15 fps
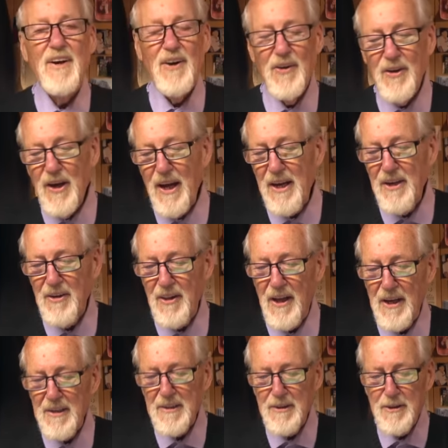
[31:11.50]
Okay,
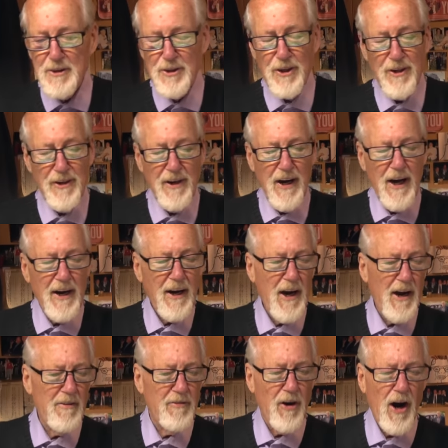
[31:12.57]
collectors, I had to
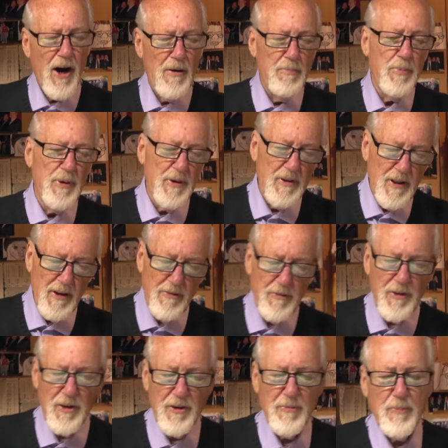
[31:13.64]
have Ob lift
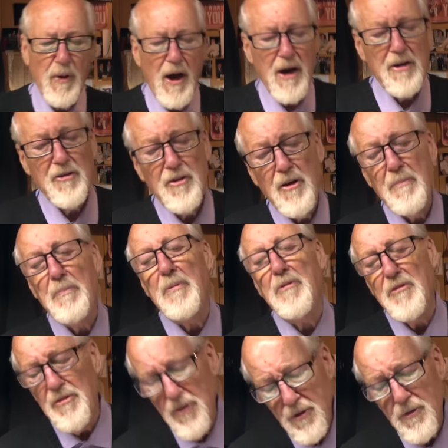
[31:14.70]
this box up.
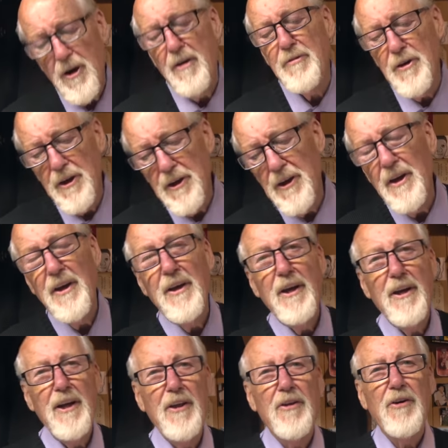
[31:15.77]
It's so heavy.
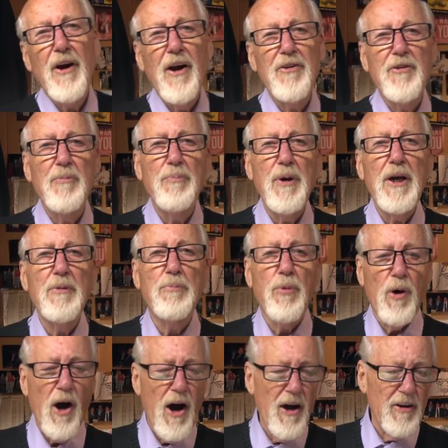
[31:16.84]
It either has a big
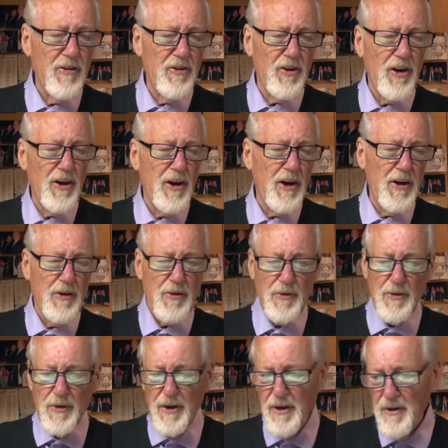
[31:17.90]
bronze in it,
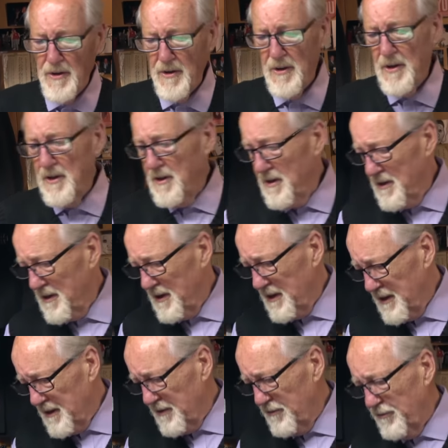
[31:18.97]
or uh,
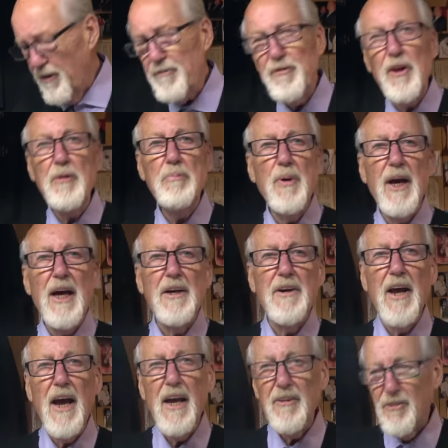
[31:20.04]
uh, fifty
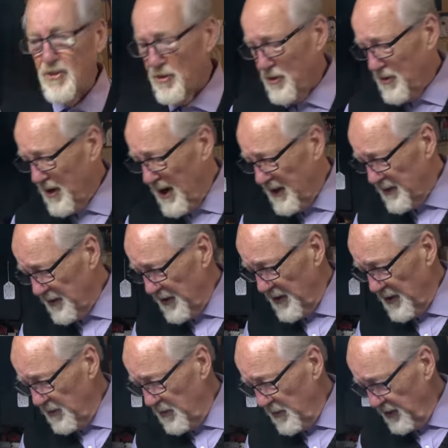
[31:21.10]
bayonets, or I don't
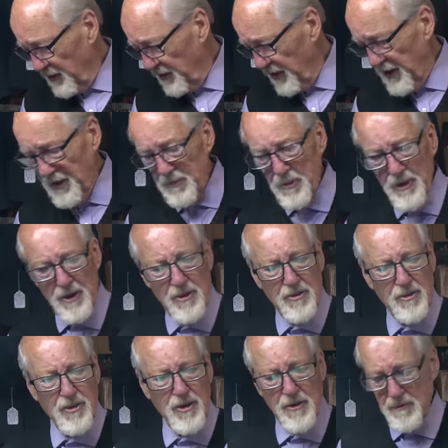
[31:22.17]
know, we'll see, but
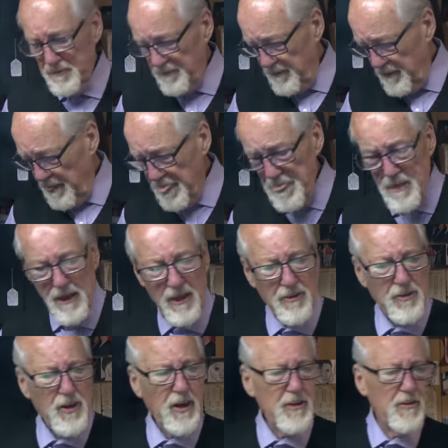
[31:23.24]
it's um, it's
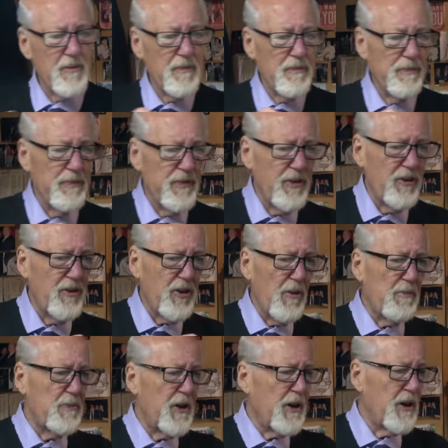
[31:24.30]
got
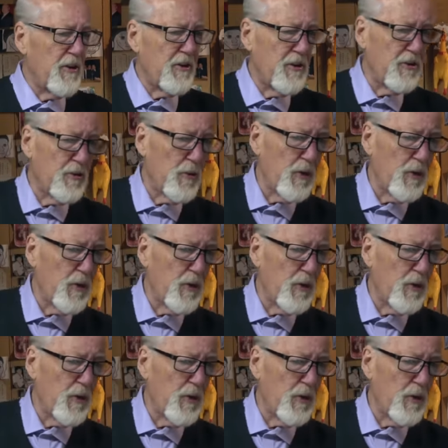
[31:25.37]
something in it that's